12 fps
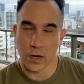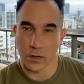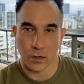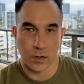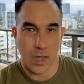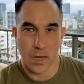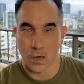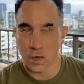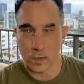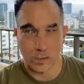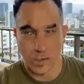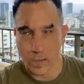down the line,
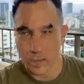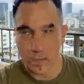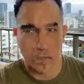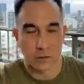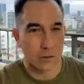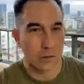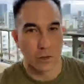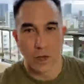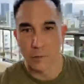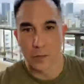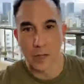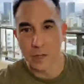Architects
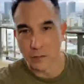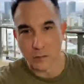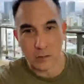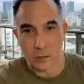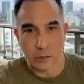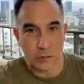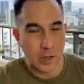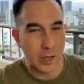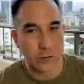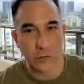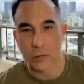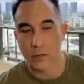and all those
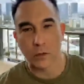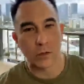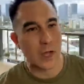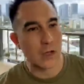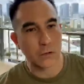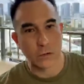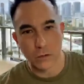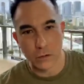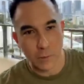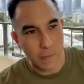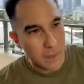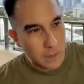guys. You could go down
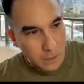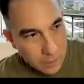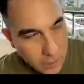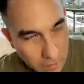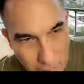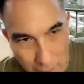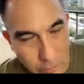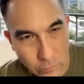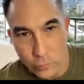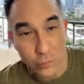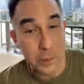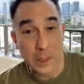to
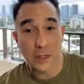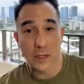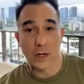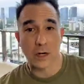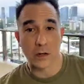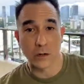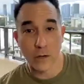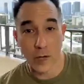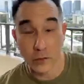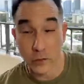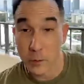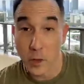Kaizo Speed Gear. You
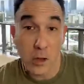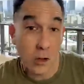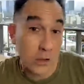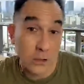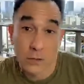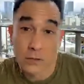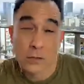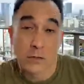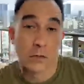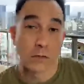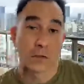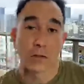had Jamal,
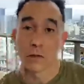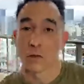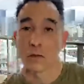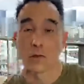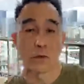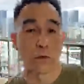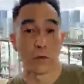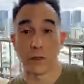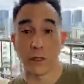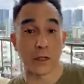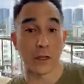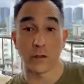who
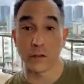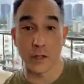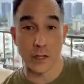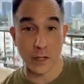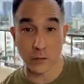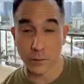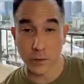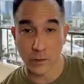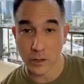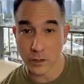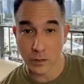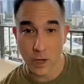did his thing as far
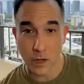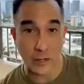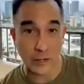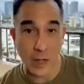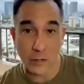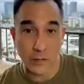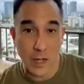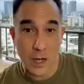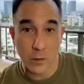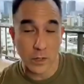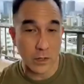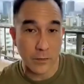as underground. You had
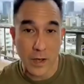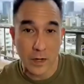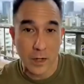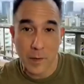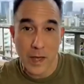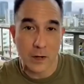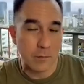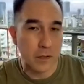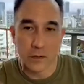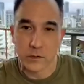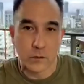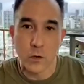downtown with Havana Cabana.
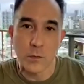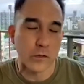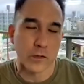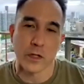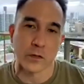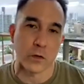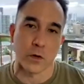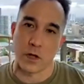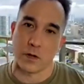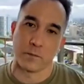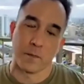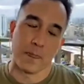So much things
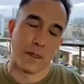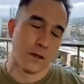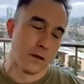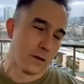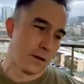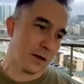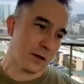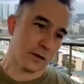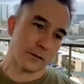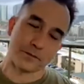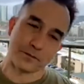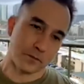going
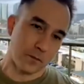on.